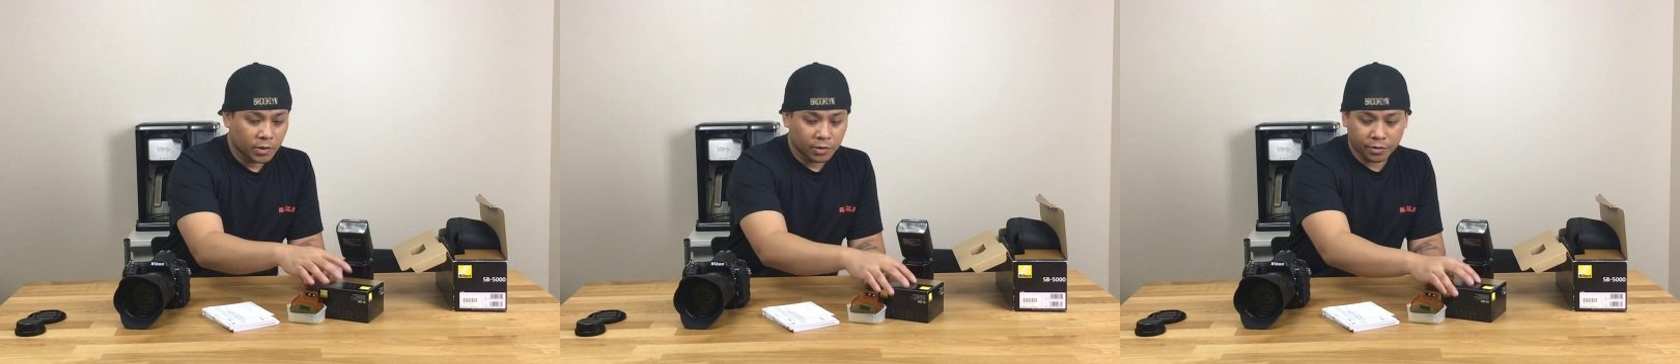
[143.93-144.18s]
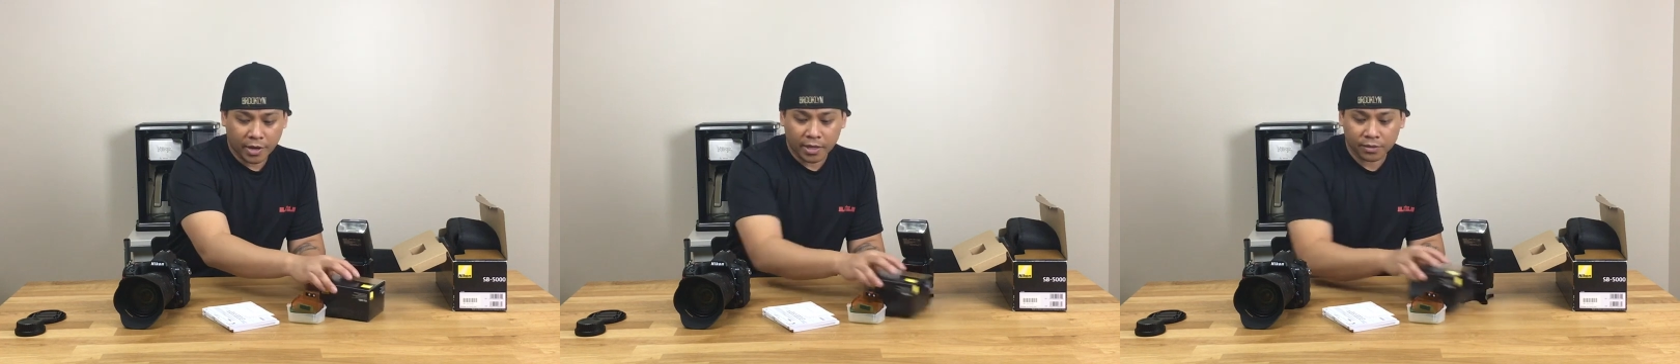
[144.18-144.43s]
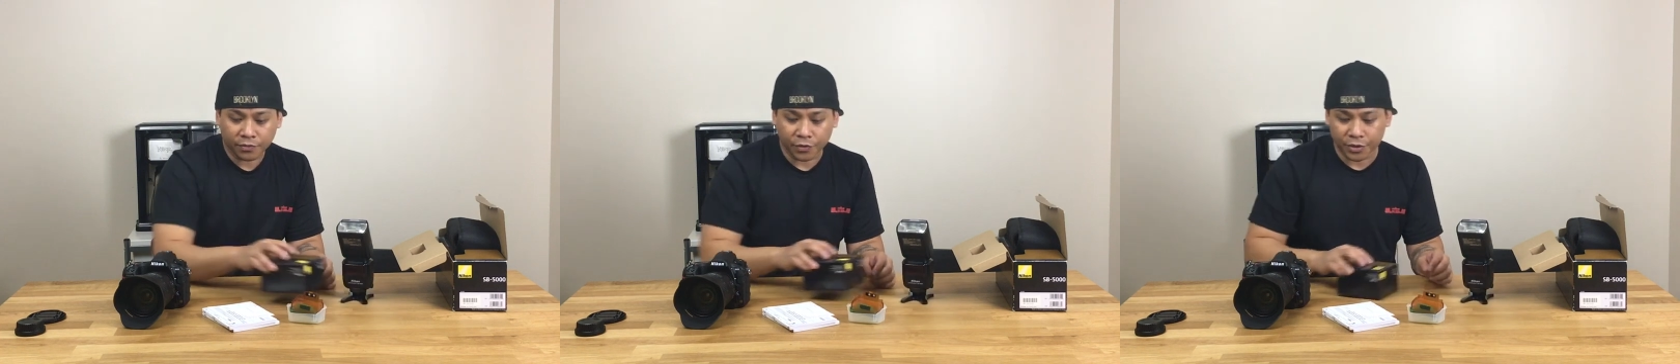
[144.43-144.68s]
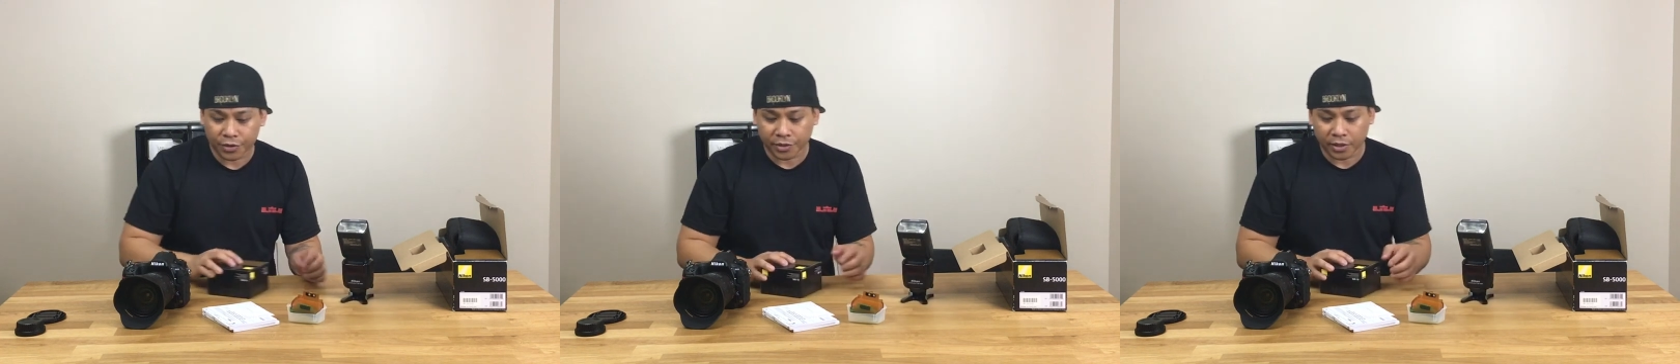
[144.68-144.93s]
So that's
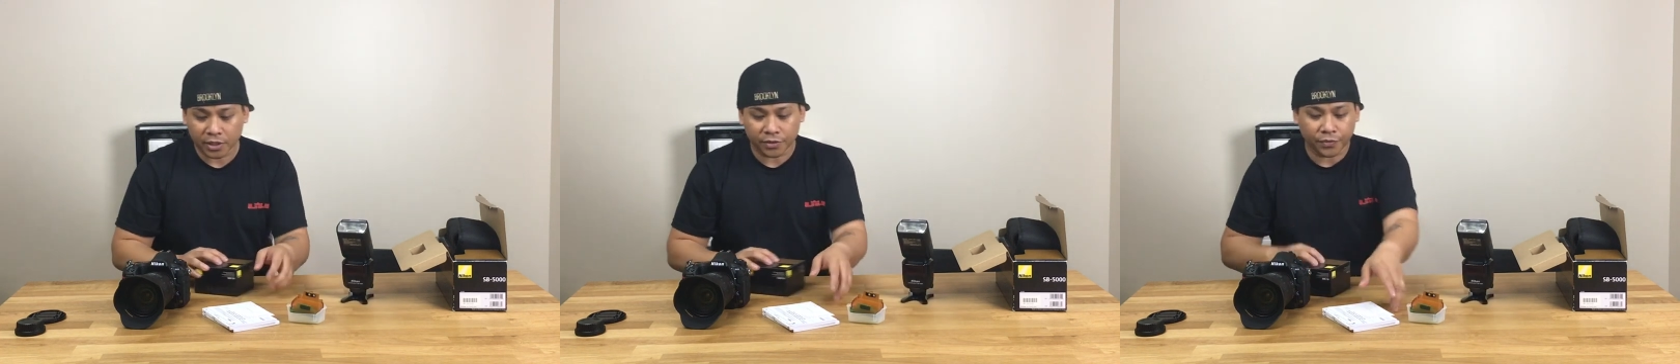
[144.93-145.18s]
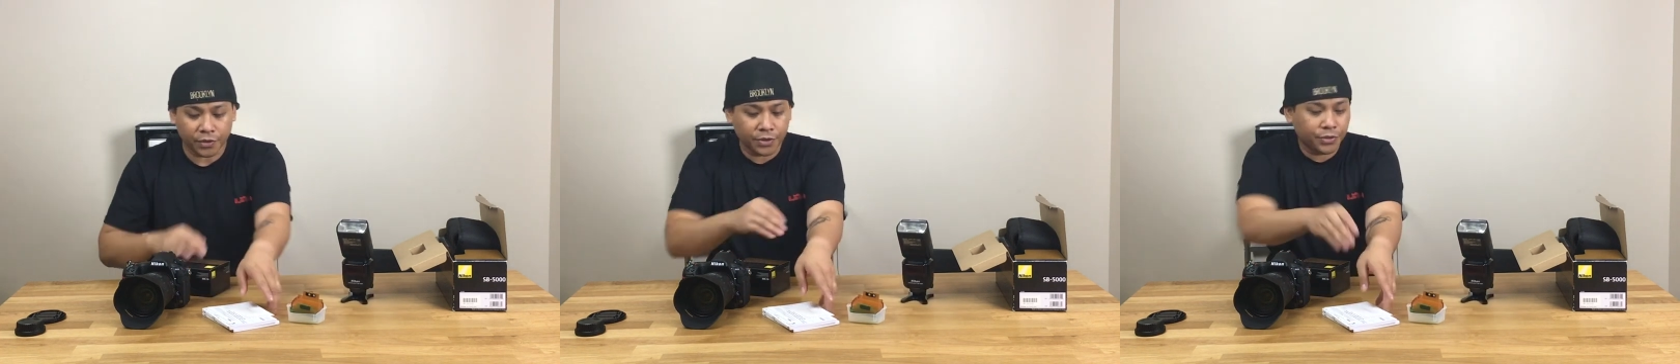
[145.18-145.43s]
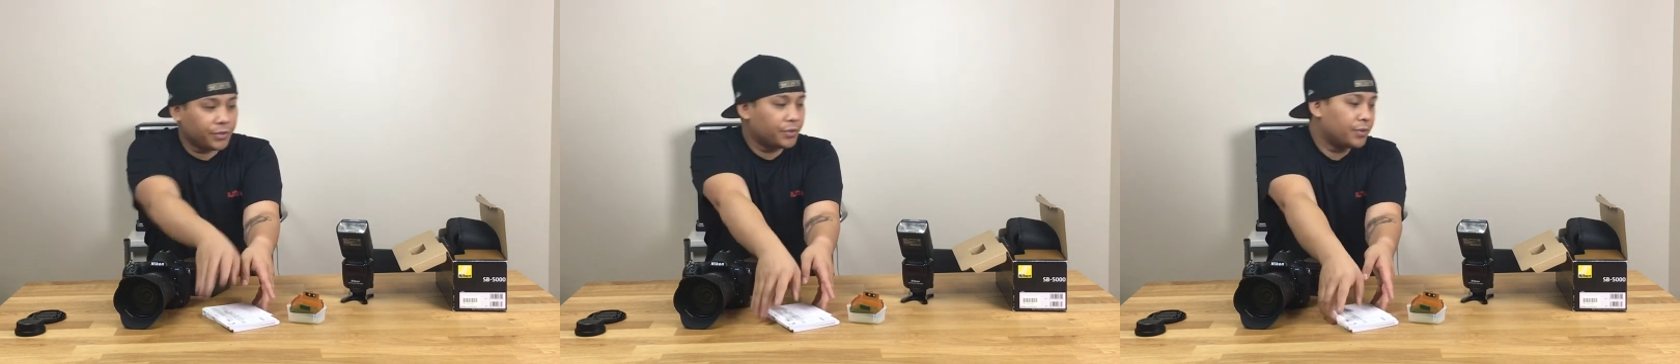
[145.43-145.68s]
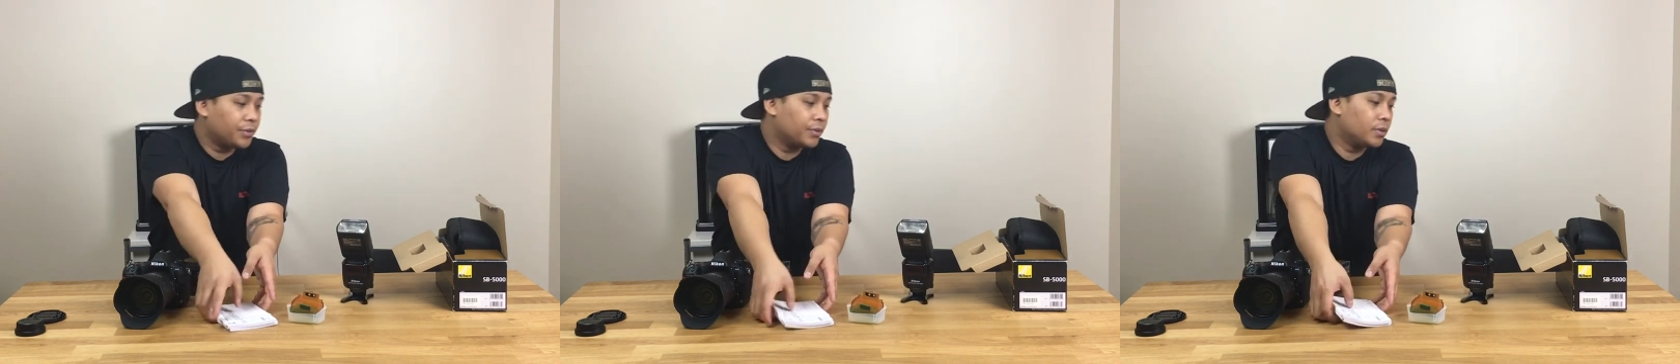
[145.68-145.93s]
first things
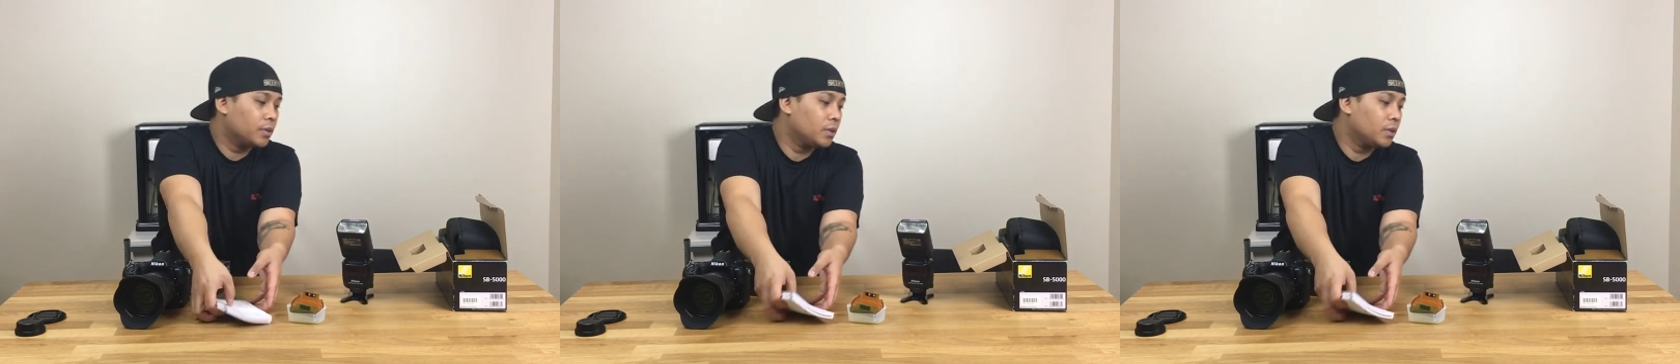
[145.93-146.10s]
first.